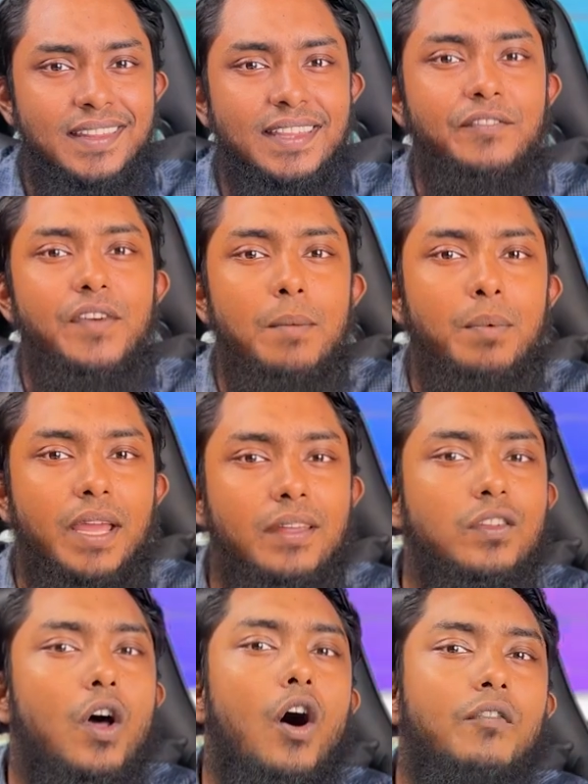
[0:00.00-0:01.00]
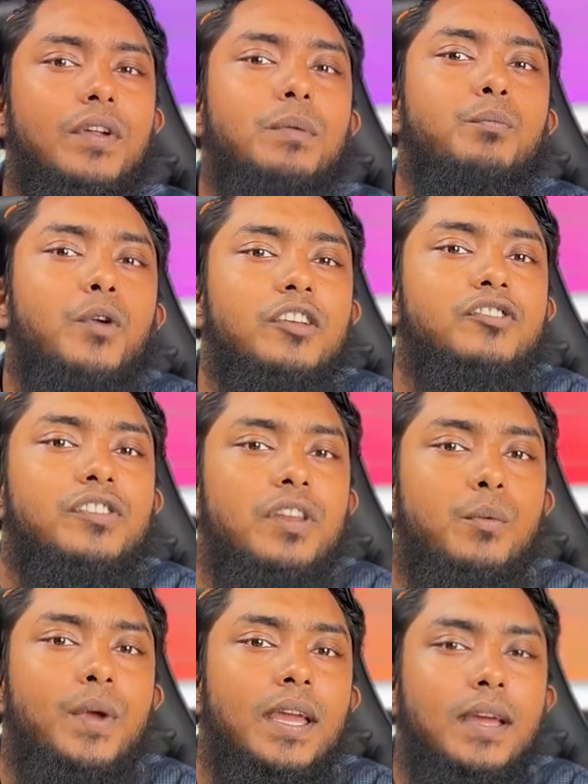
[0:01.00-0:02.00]
The fabric is often brushed
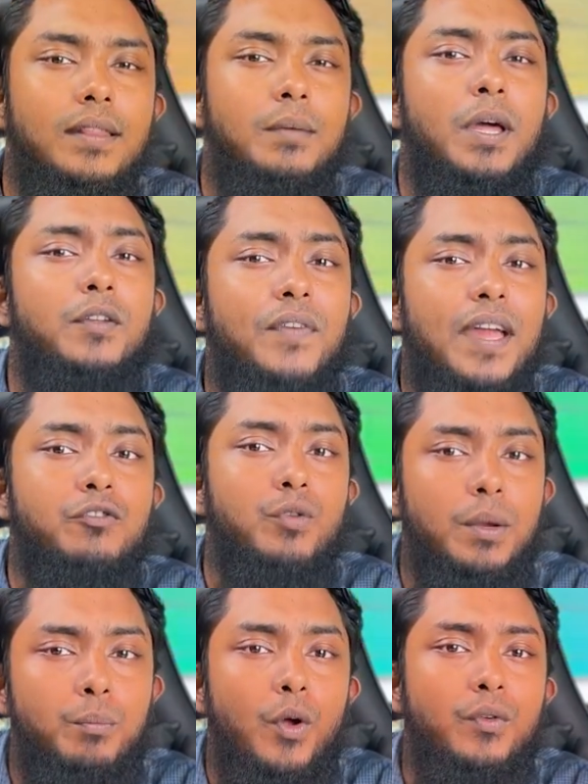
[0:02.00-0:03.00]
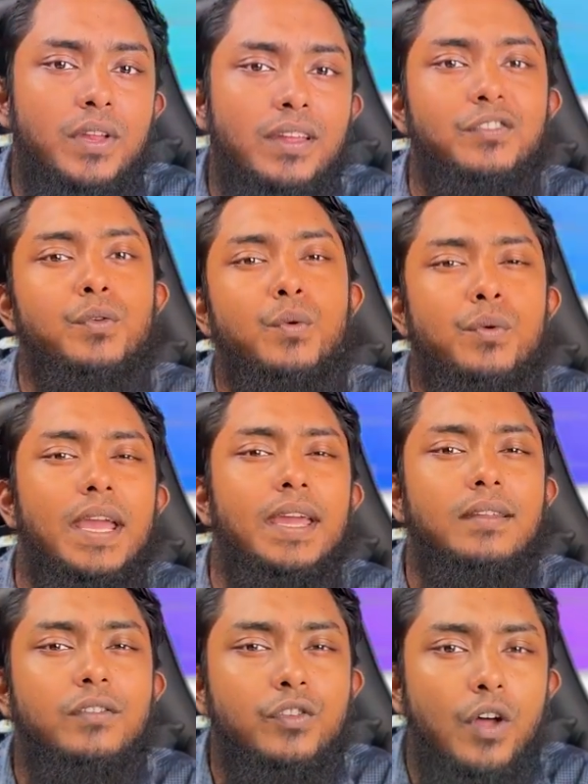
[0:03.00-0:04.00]
during the manufacturing process to
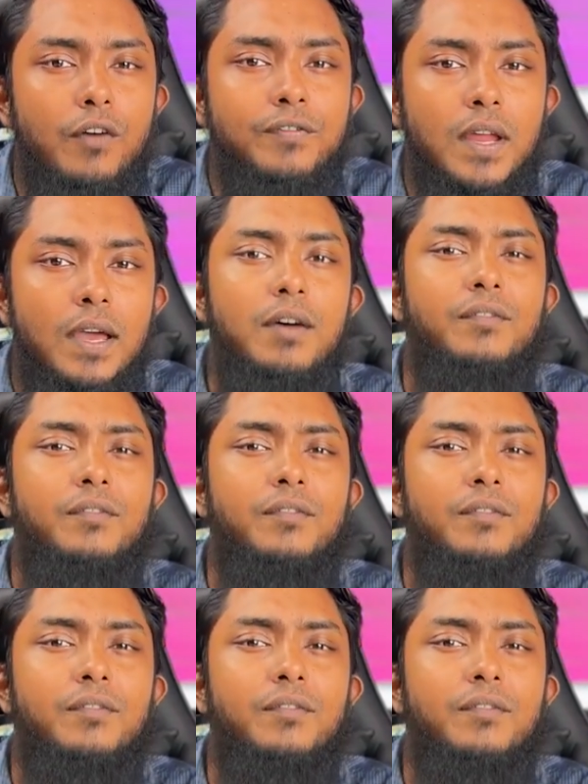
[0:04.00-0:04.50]
create a soft,